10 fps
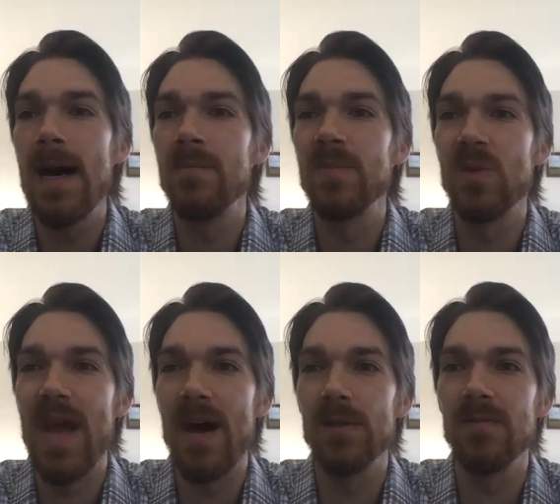So
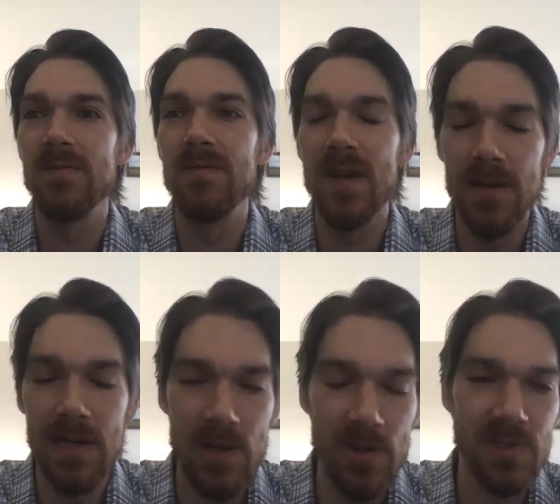now it's very
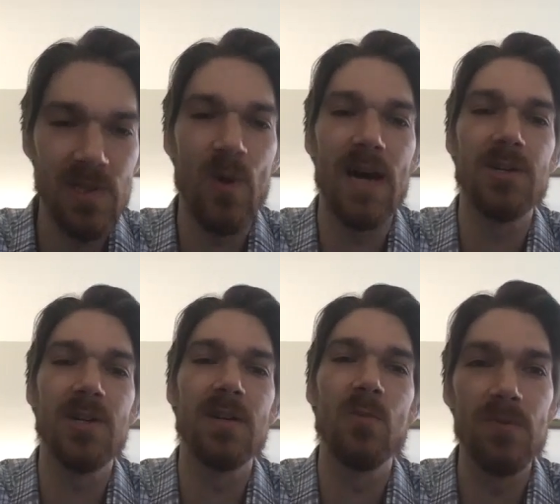closely
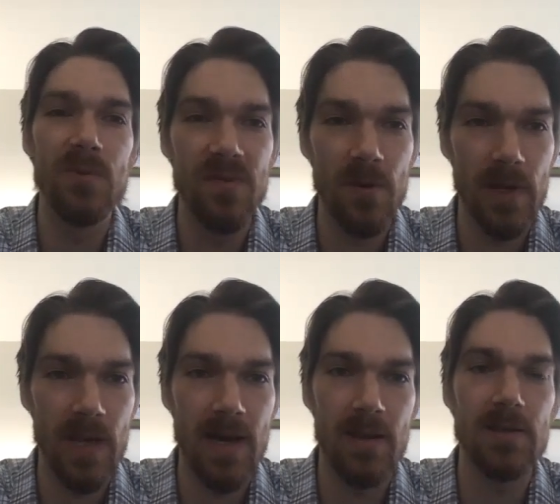watching. What did we
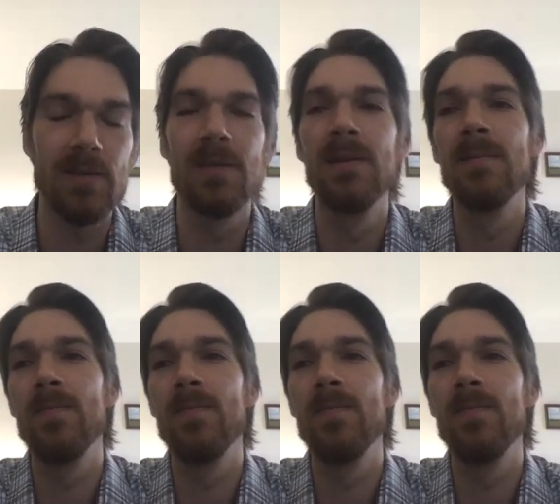forecast?